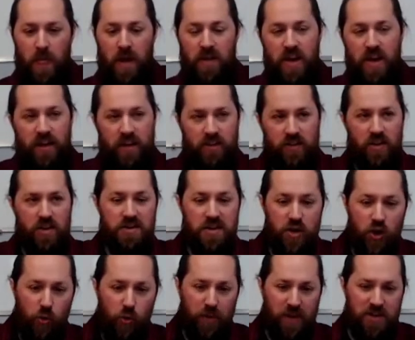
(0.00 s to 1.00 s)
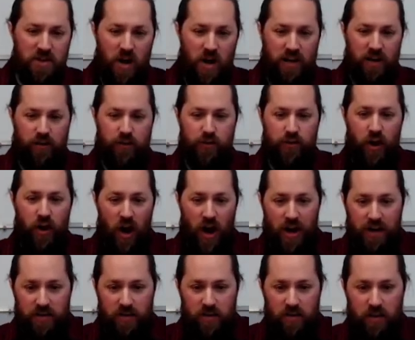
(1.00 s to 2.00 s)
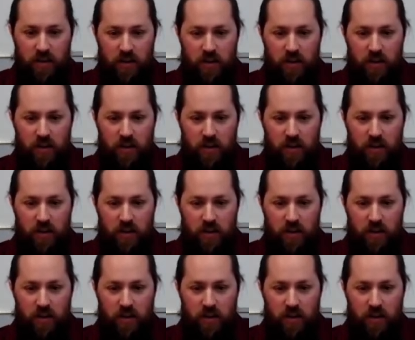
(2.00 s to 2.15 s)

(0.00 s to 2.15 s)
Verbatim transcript: And then in the Neoplatonic thought,